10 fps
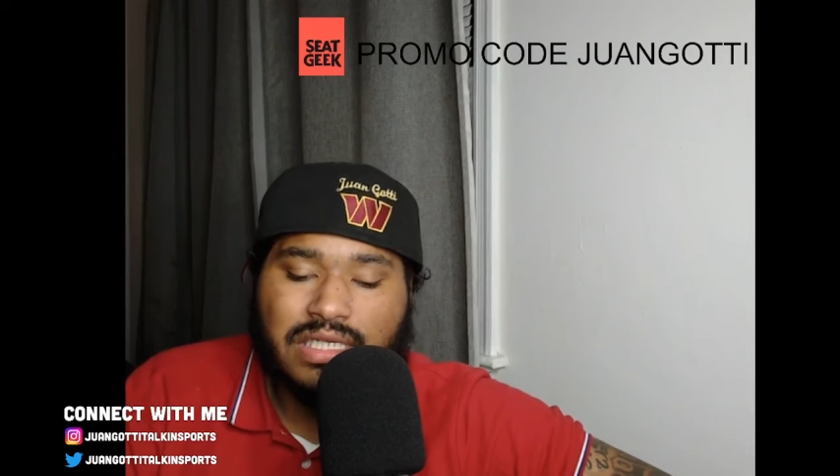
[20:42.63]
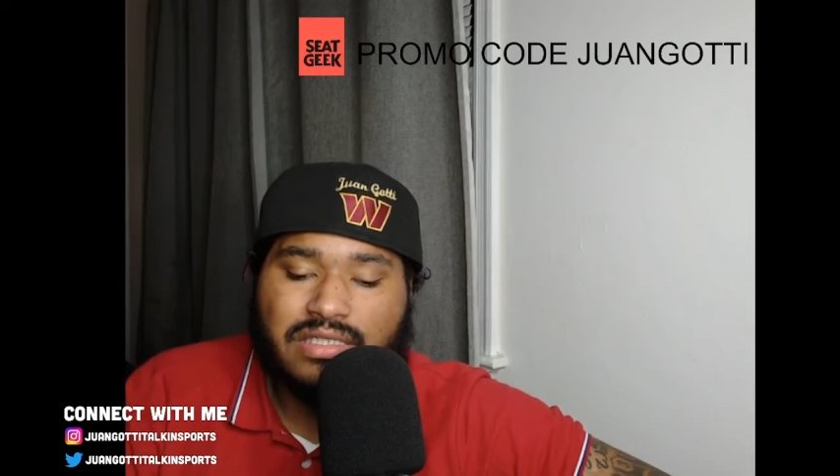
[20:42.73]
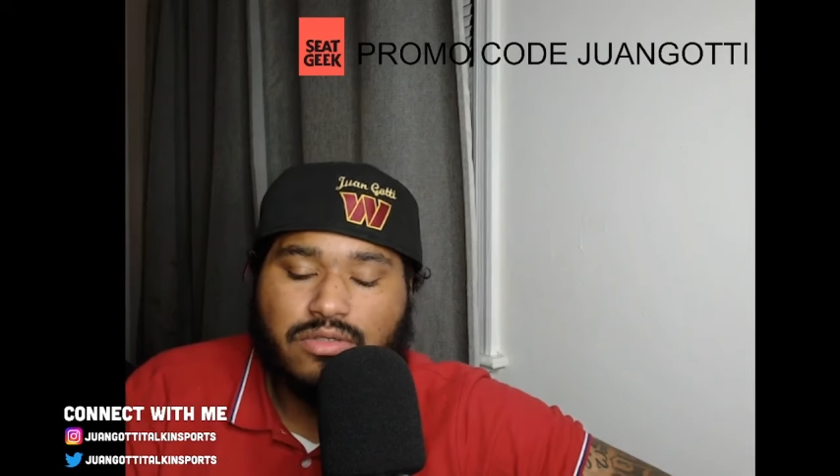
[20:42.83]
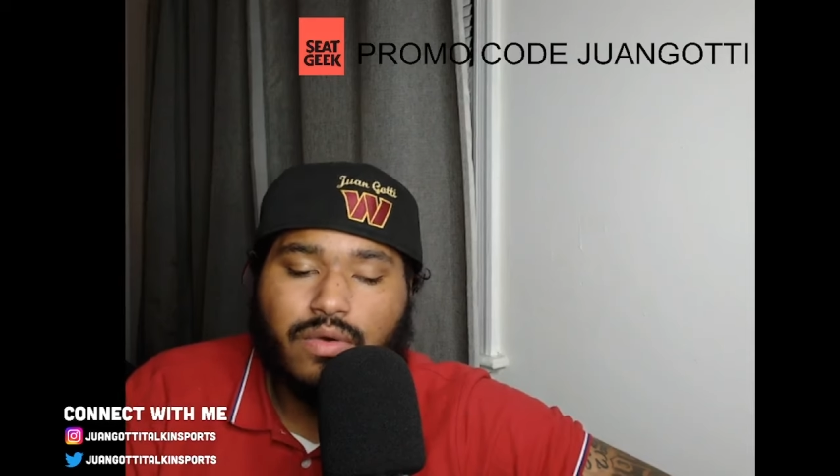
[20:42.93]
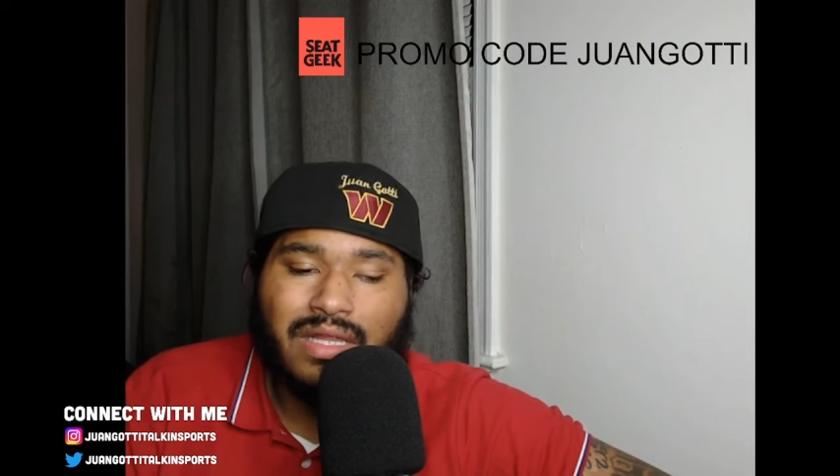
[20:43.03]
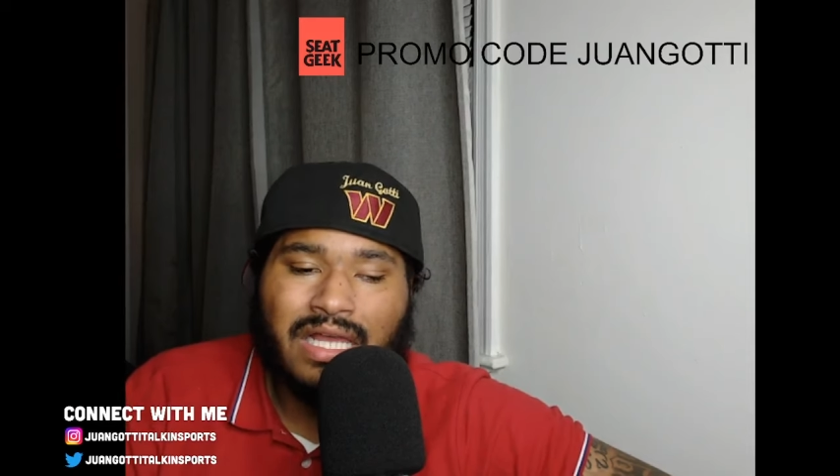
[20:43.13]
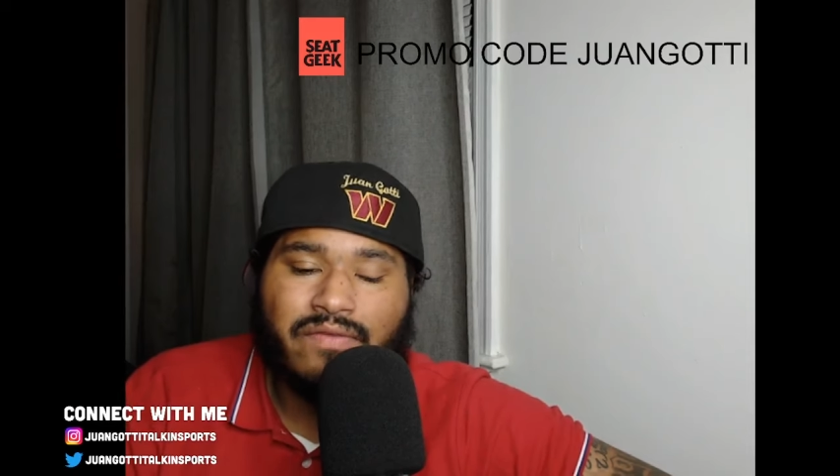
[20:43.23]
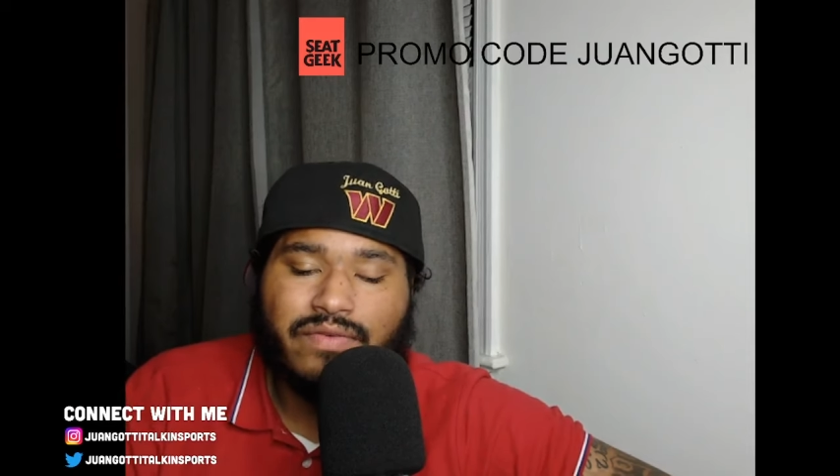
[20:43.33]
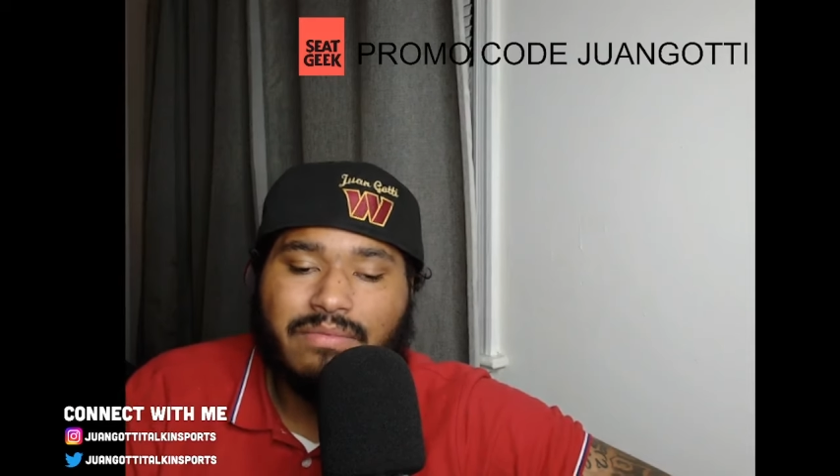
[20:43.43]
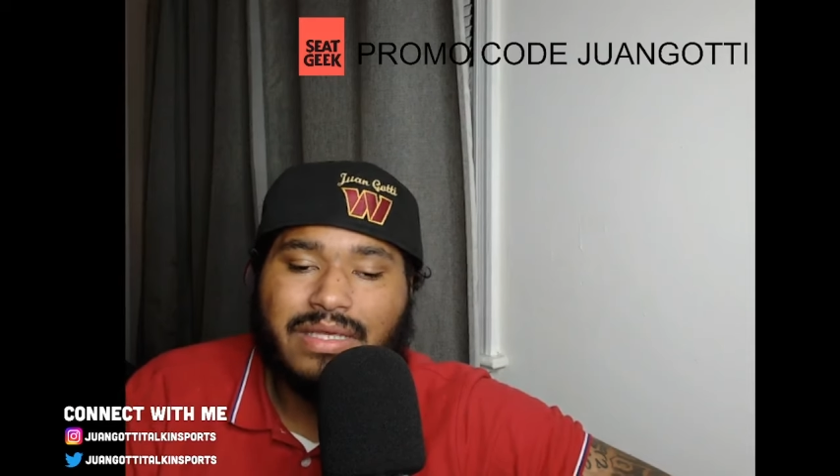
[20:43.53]
storyline
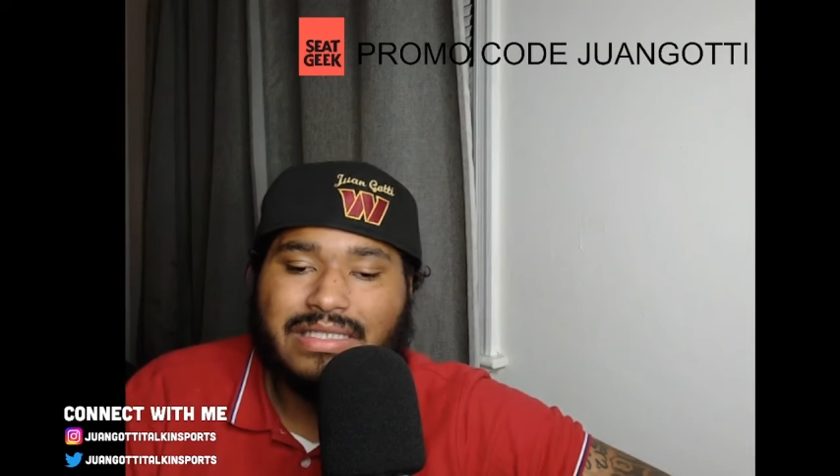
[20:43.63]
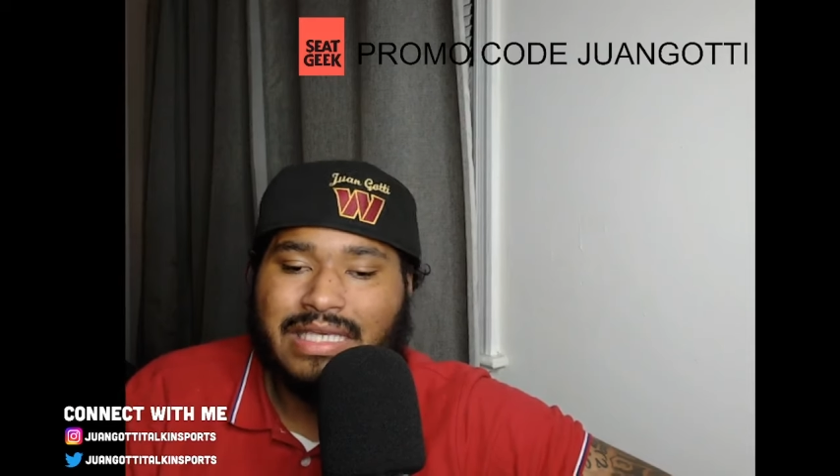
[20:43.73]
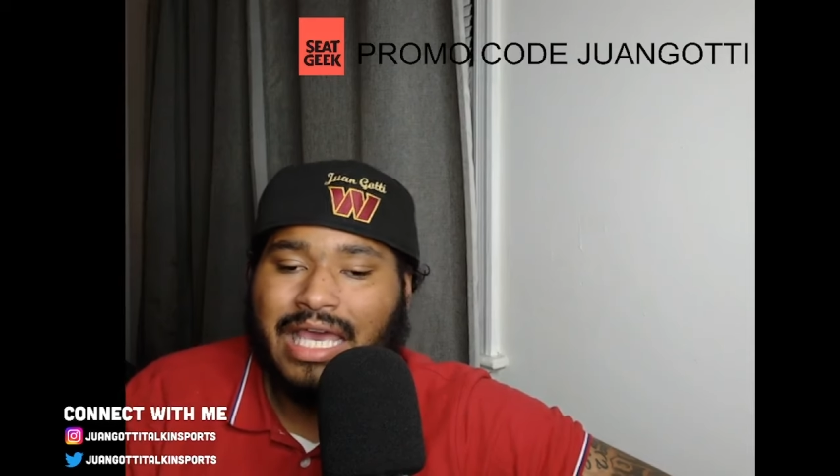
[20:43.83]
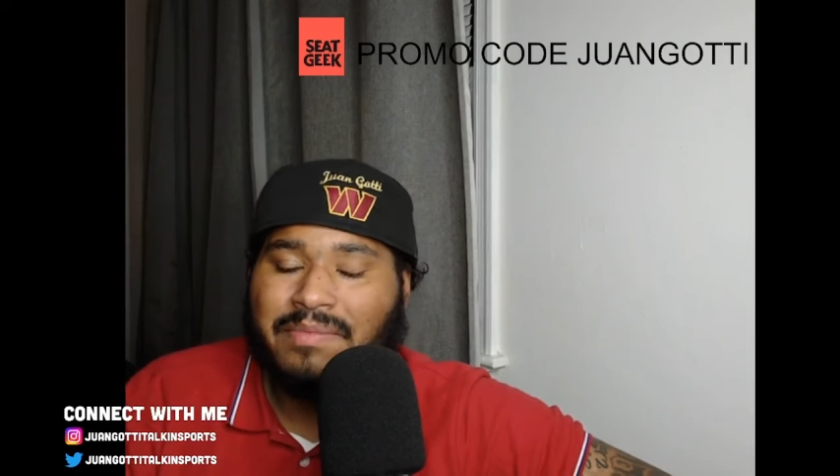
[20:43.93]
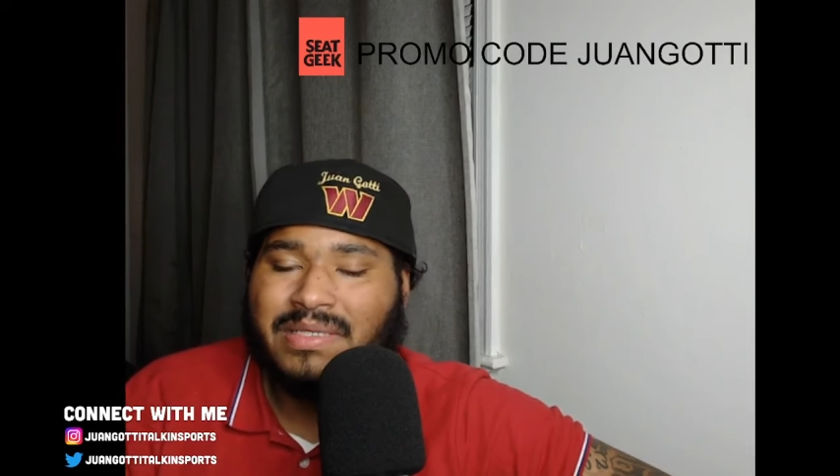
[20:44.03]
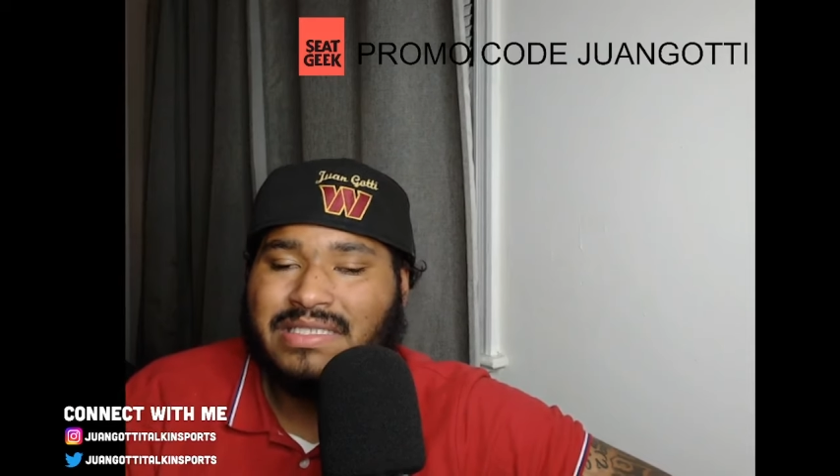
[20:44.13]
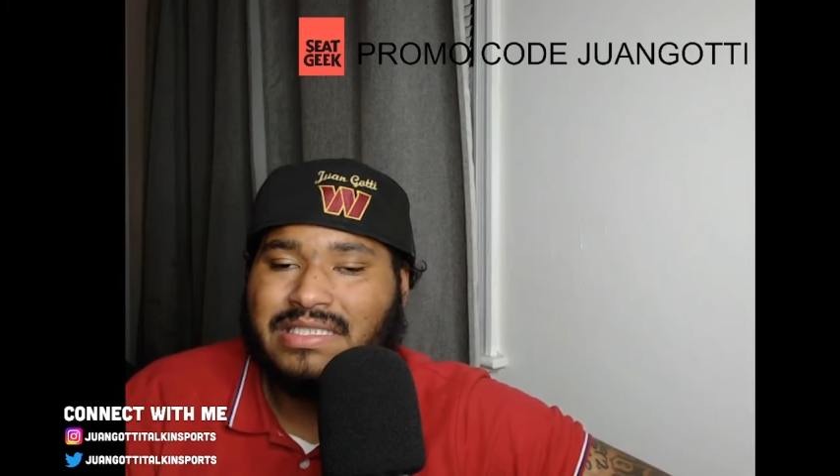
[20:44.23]
from this game is